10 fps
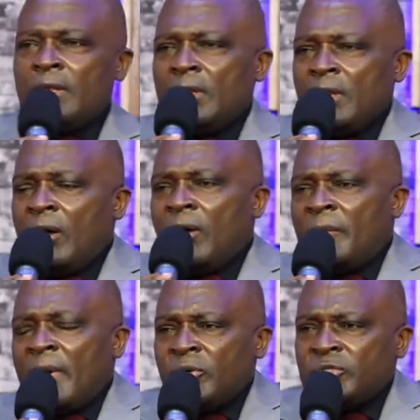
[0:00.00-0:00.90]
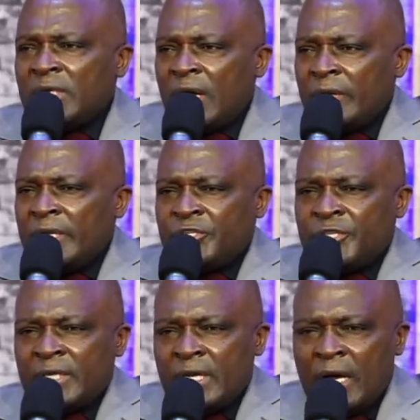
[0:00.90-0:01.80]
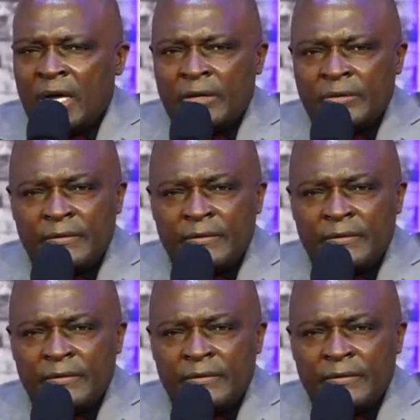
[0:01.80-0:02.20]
How about in our nation now?